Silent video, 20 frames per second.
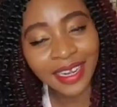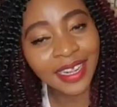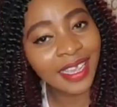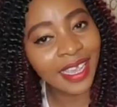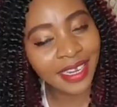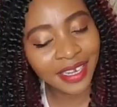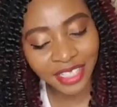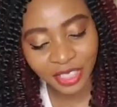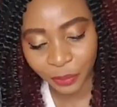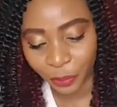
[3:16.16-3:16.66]
And
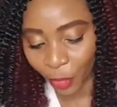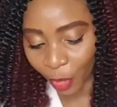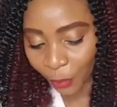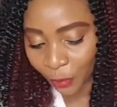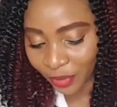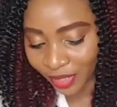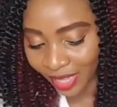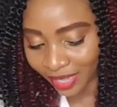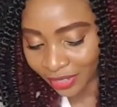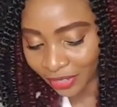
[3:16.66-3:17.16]
again, it's
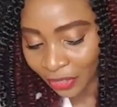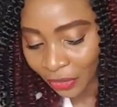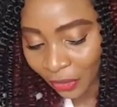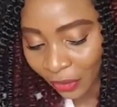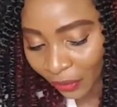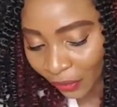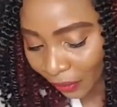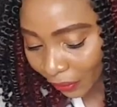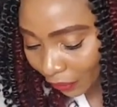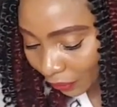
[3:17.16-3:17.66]
purple and
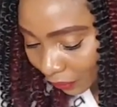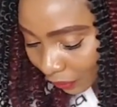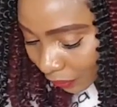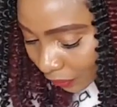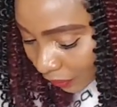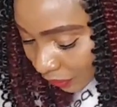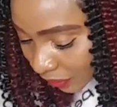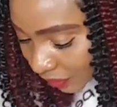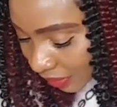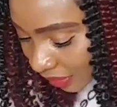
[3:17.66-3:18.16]

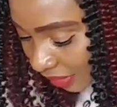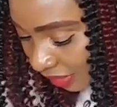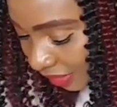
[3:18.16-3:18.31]
gold.